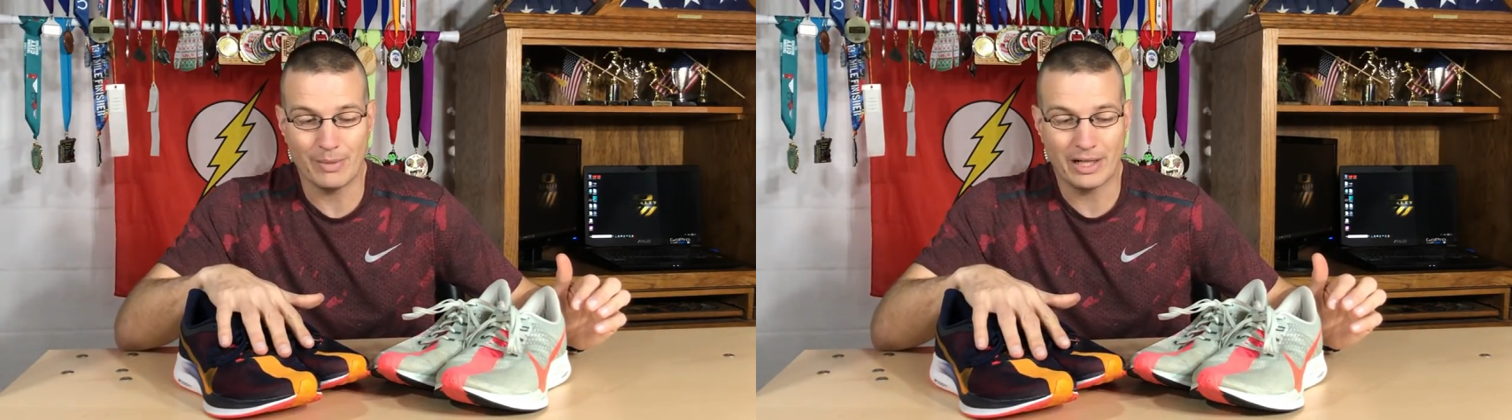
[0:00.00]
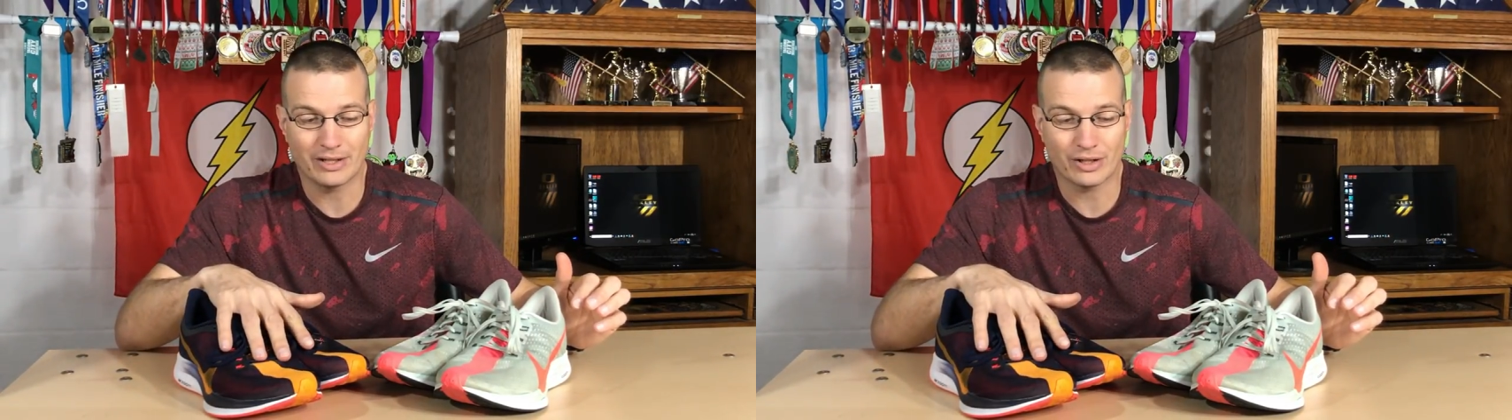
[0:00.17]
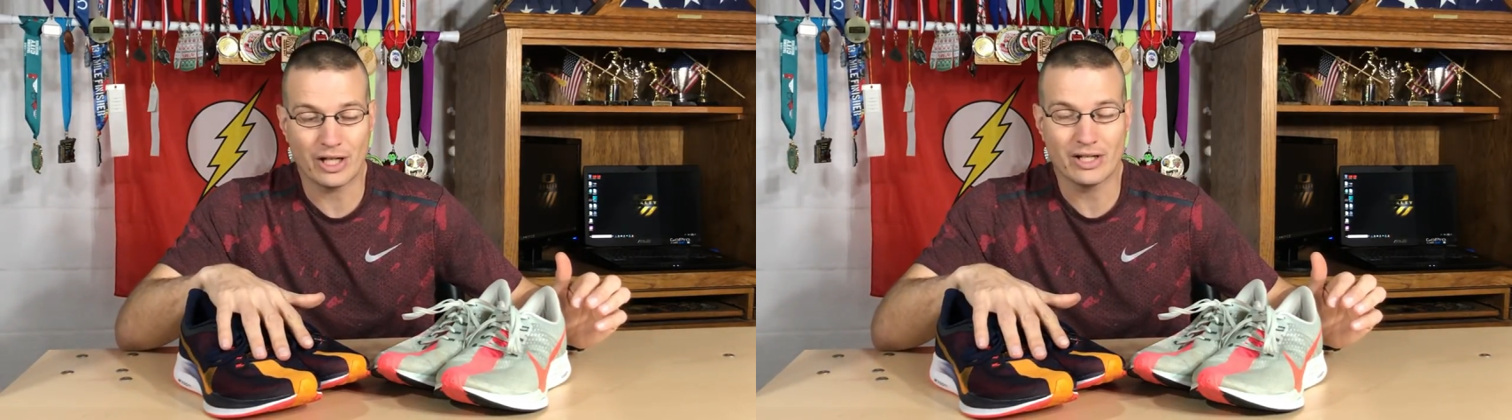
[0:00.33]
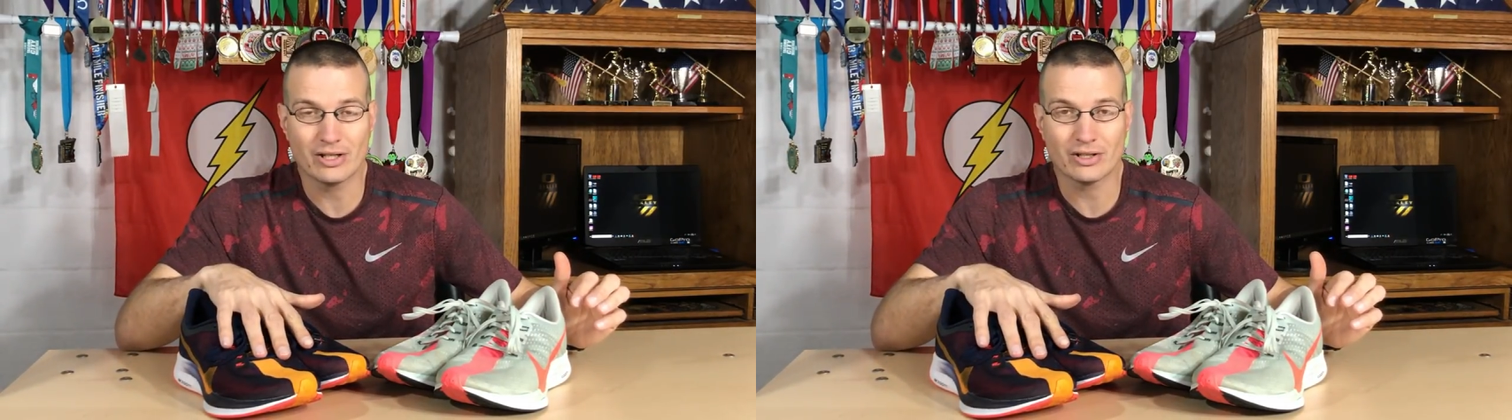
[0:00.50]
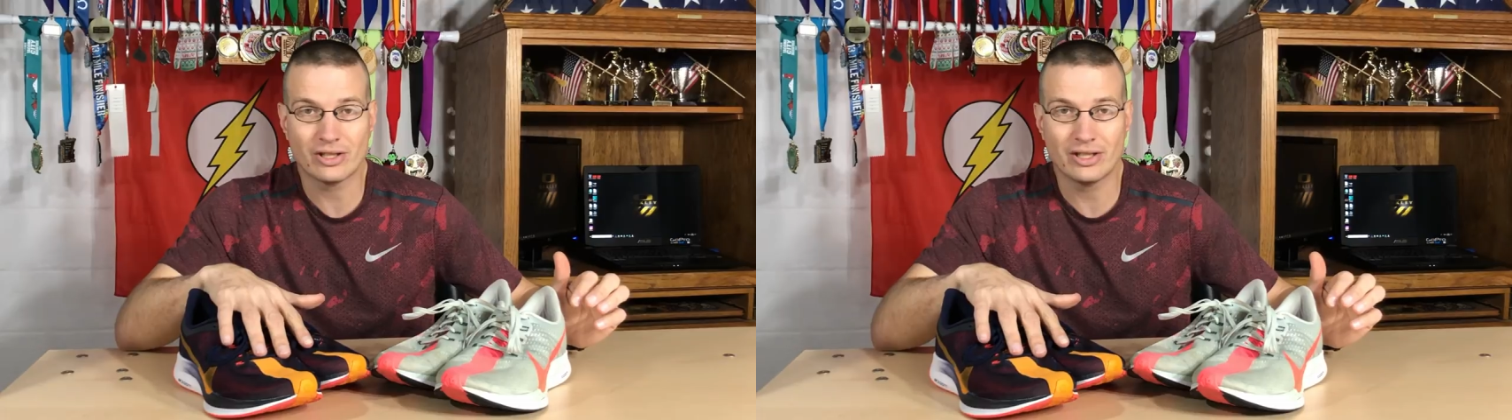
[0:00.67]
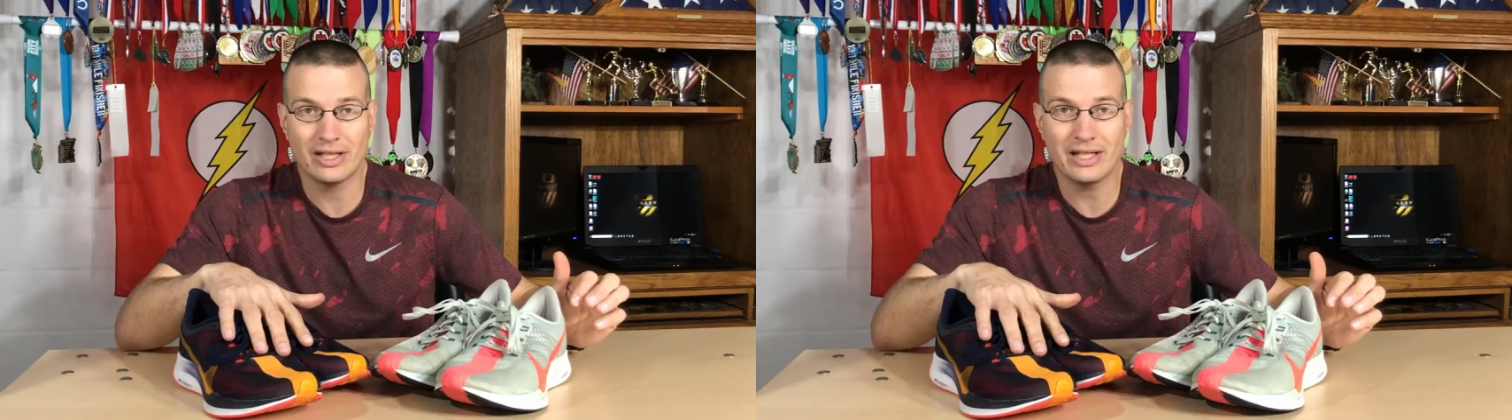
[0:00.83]
make
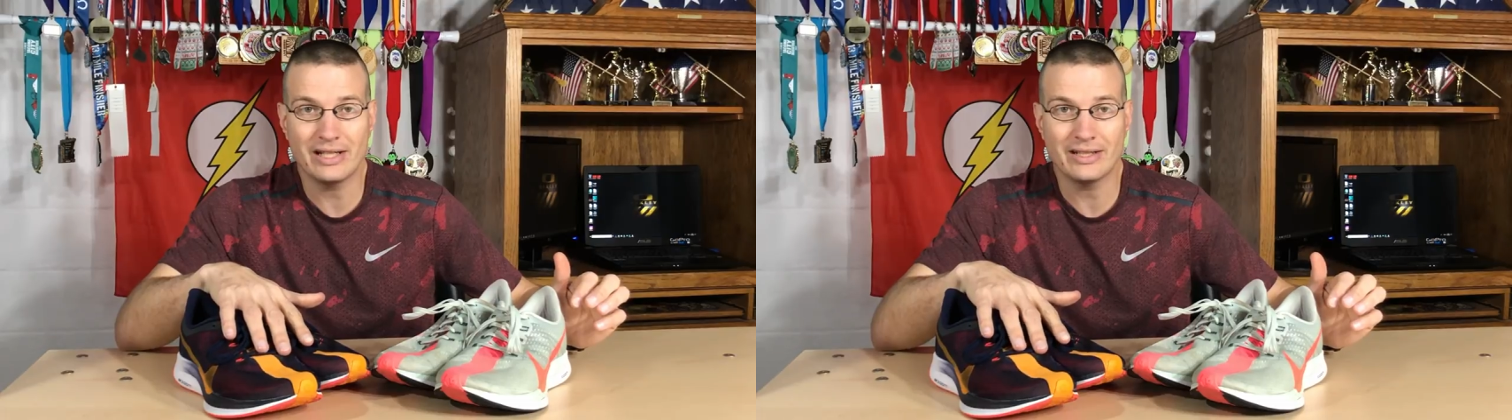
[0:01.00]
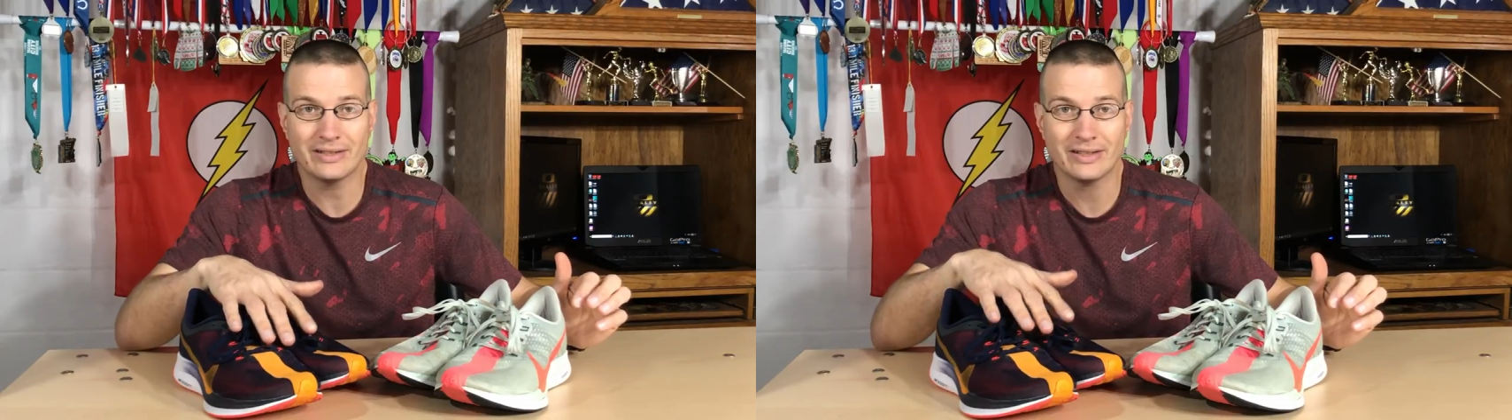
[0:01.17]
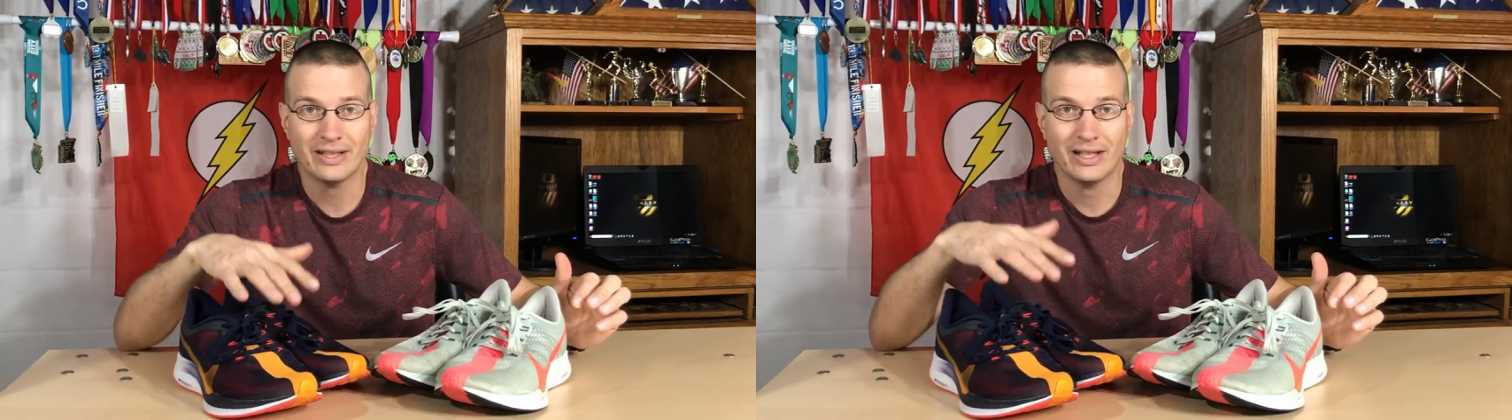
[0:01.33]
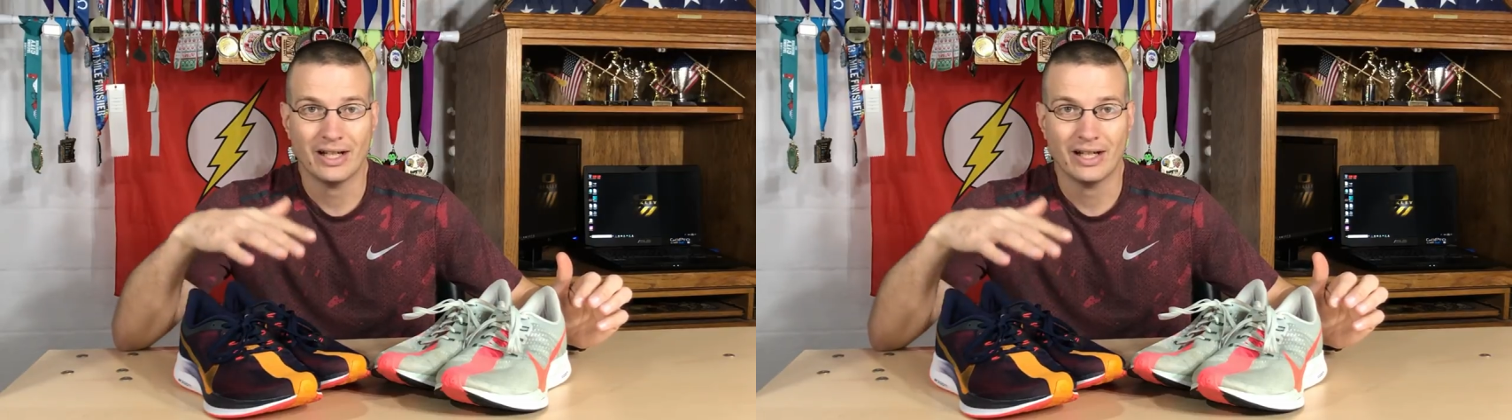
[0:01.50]
changes to these.